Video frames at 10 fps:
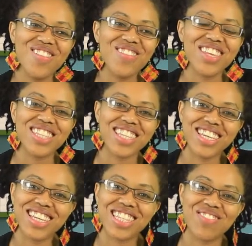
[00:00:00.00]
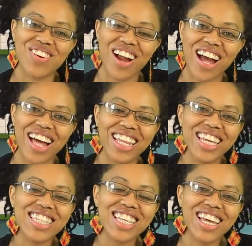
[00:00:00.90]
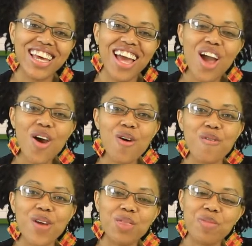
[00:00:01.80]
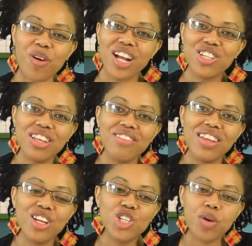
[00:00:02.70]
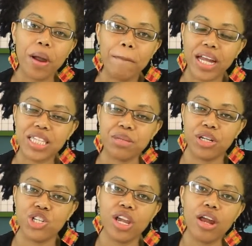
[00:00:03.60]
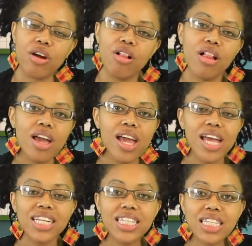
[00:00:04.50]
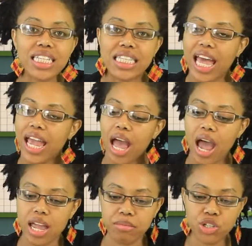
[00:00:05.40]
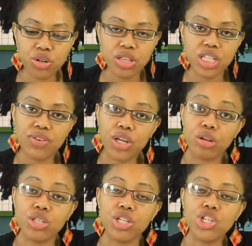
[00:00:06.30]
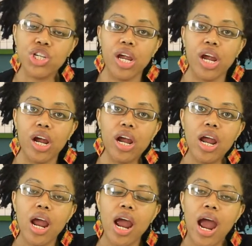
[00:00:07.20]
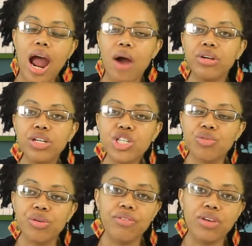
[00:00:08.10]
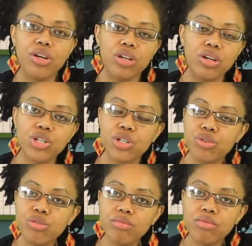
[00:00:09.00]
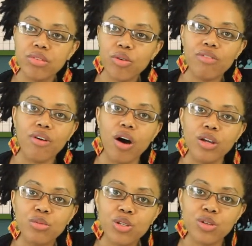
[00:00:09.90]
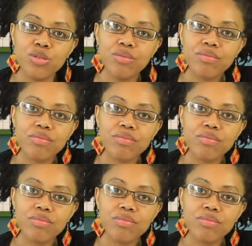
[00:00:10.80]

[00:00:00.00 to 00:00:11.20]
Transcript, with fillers: Brown. This is Morah Alizah with Morah Sheli Village. Welcome back to my channel. Today I am shooting this video to share Our History Revealed Year two, or Volume two,